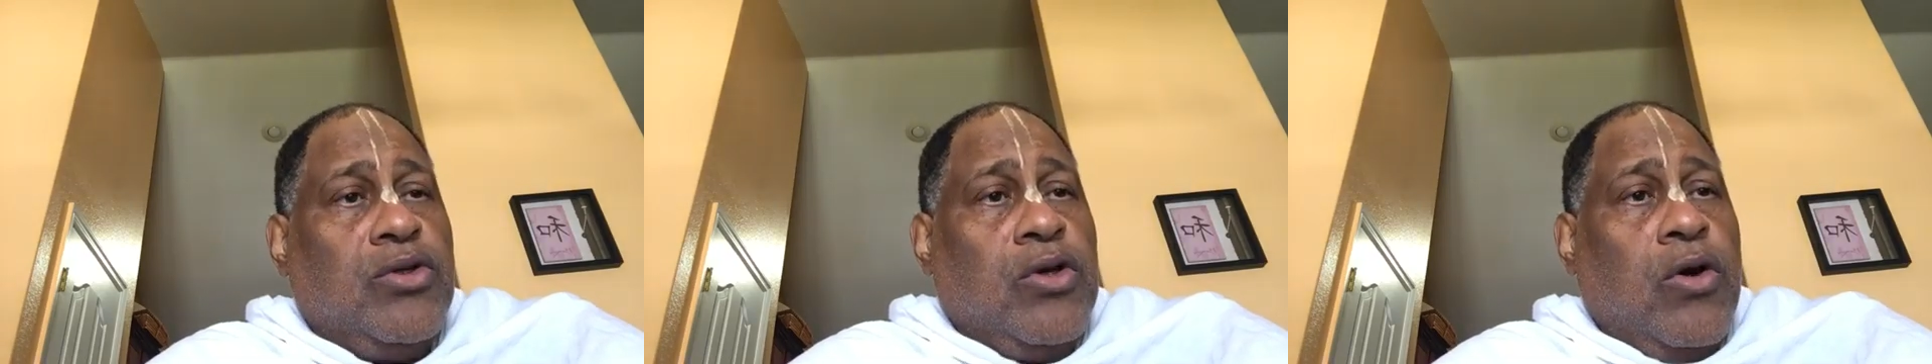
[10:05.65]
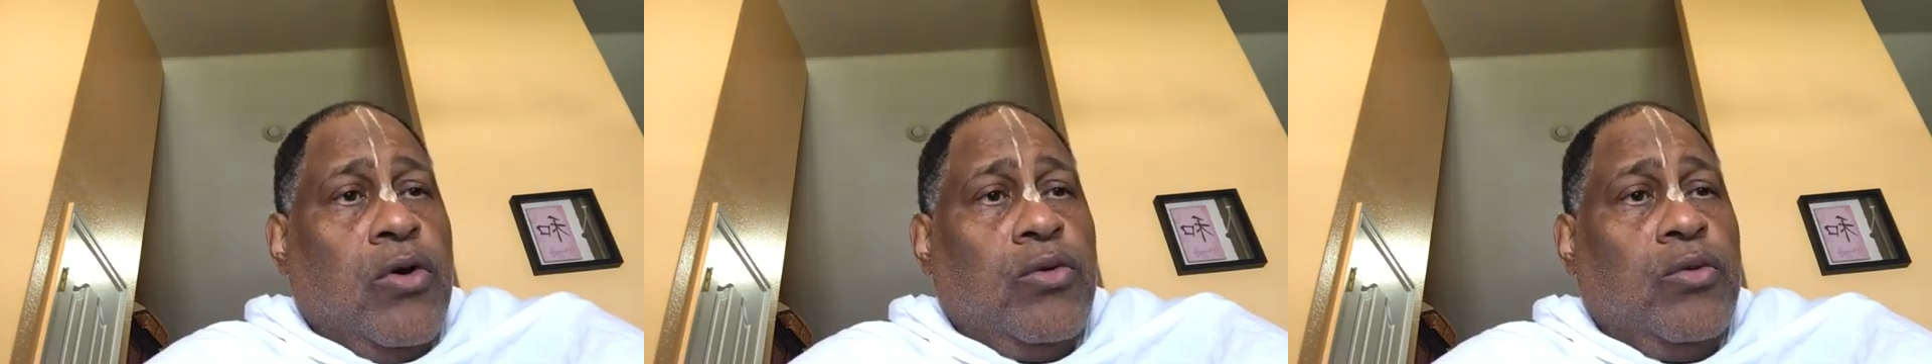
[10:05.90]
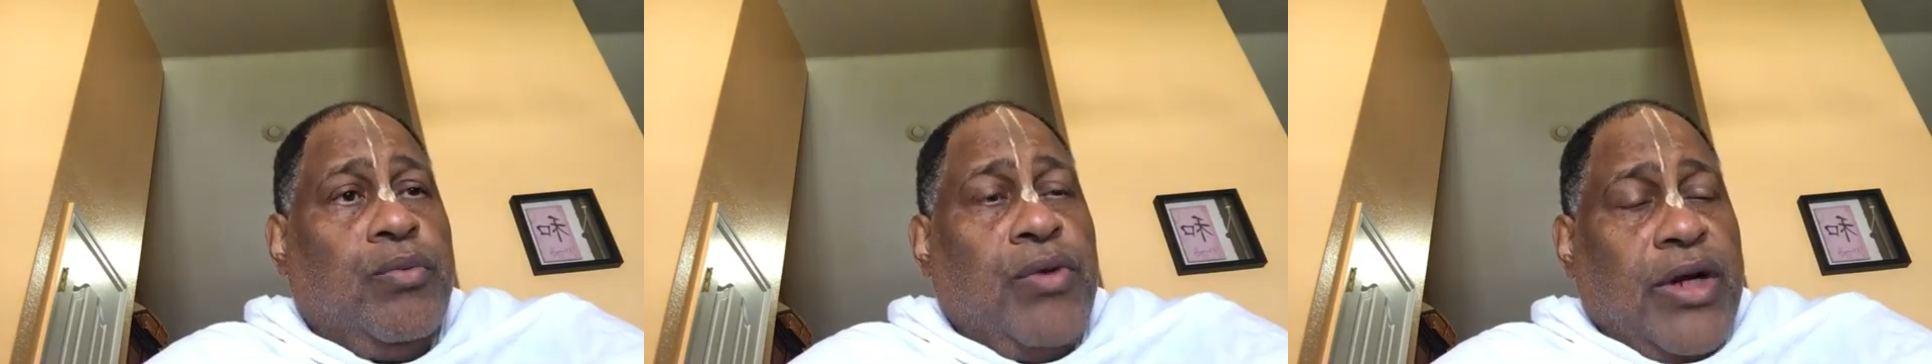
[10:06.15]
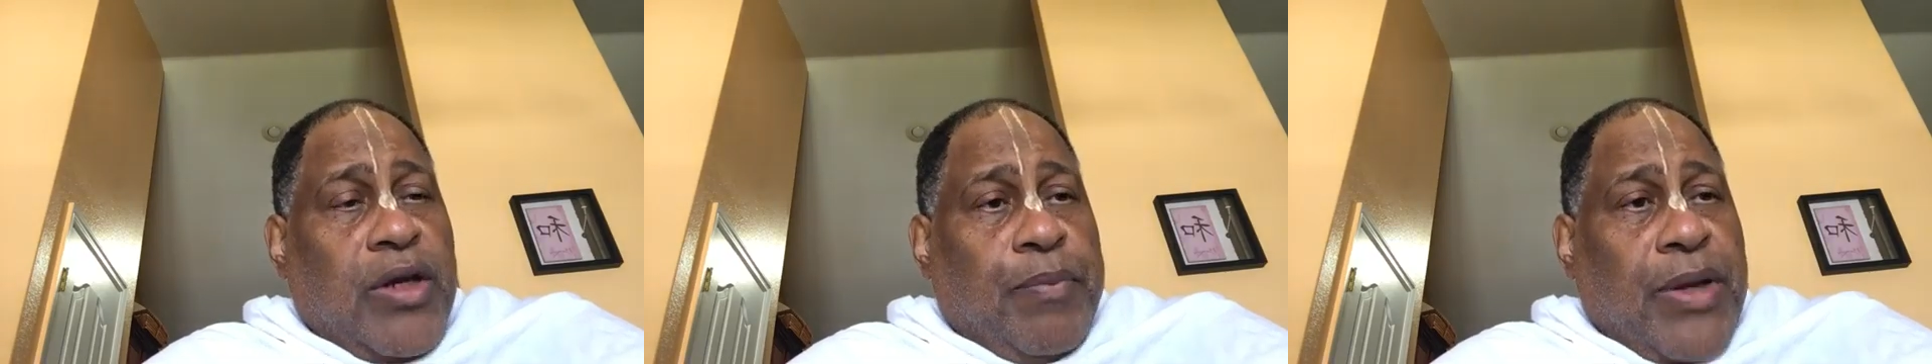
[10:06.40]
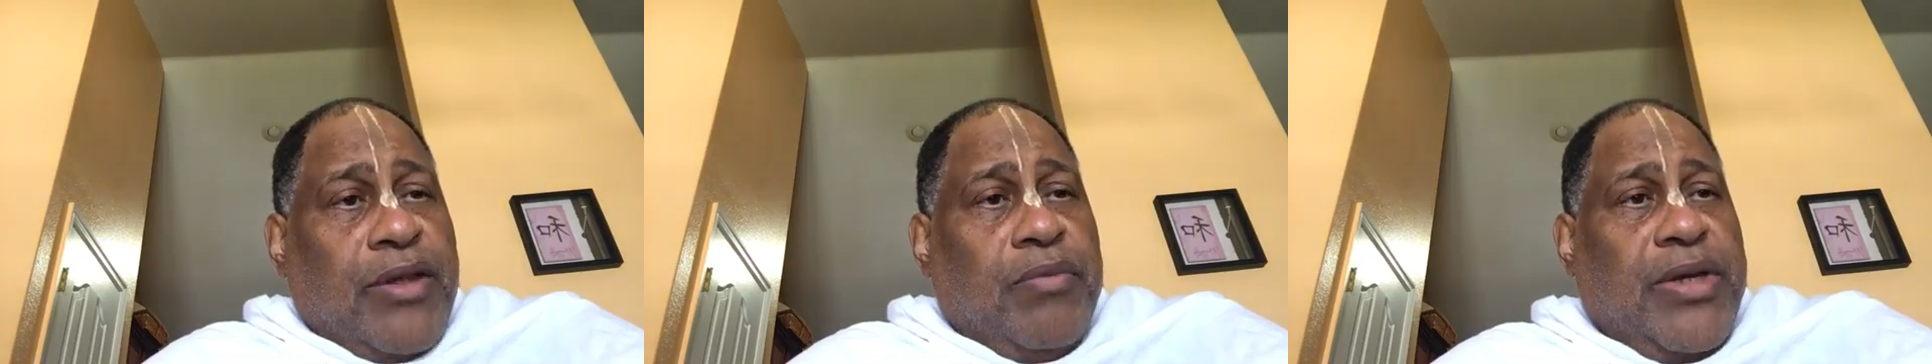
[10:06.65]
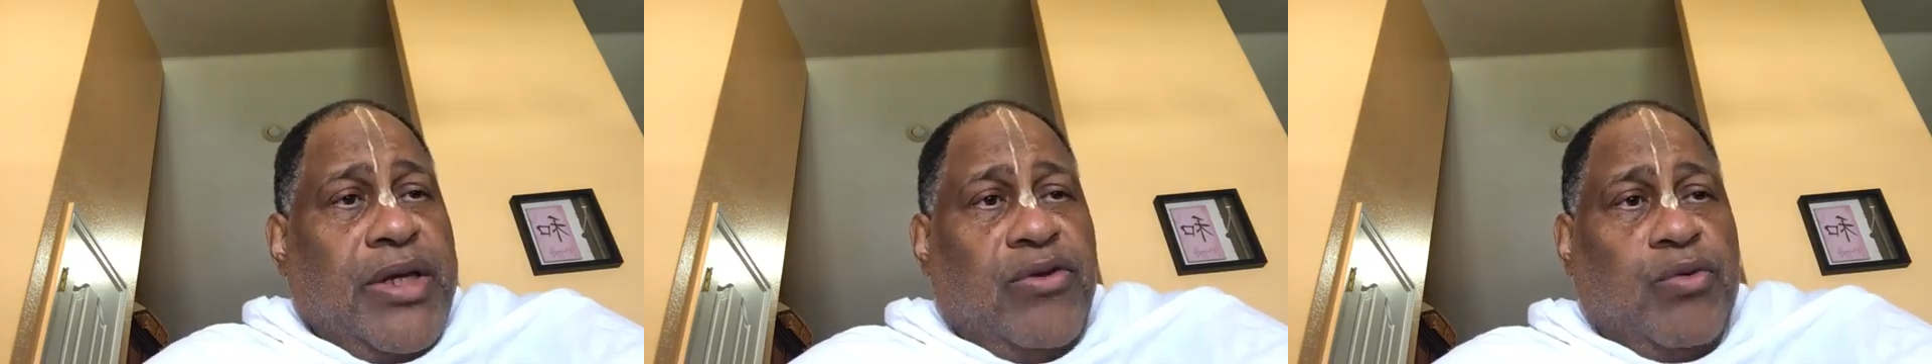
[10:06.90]
So
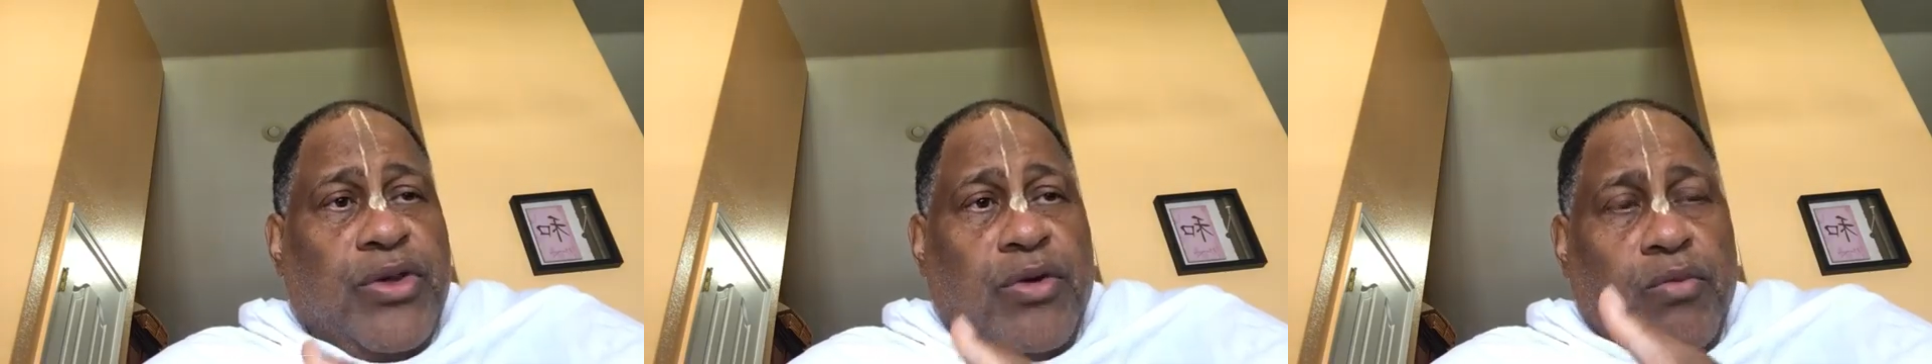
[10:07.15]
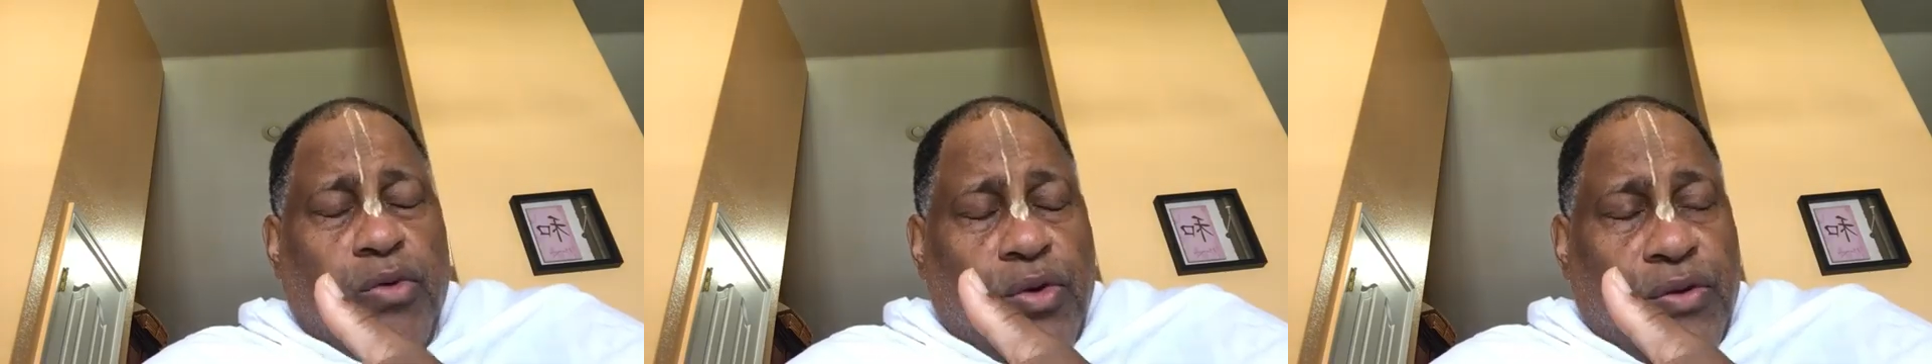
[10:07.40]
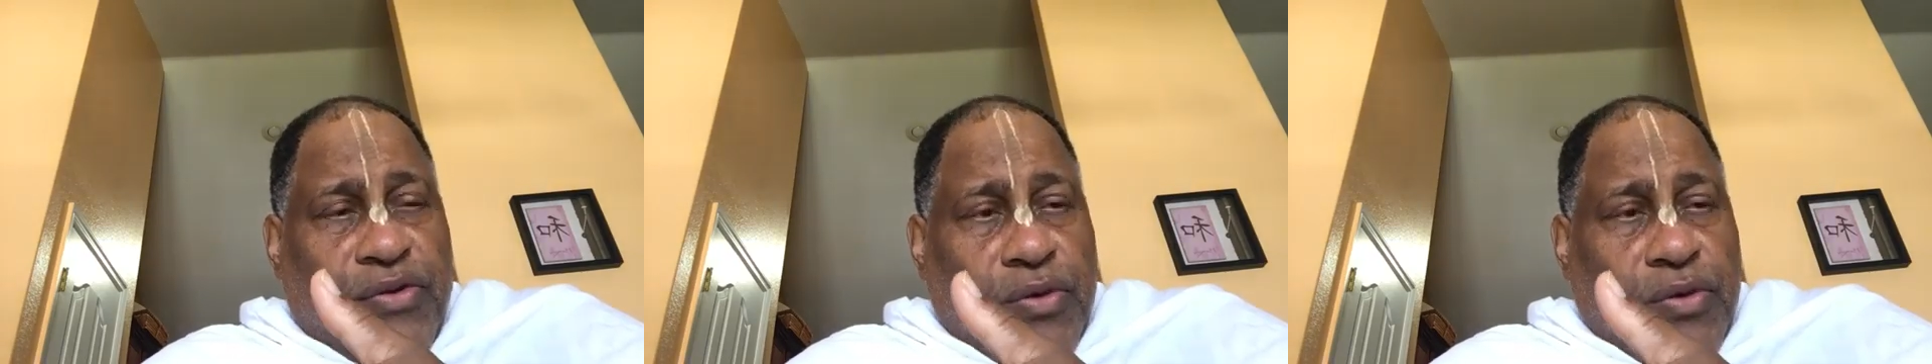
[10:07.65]
pranipat means with a mood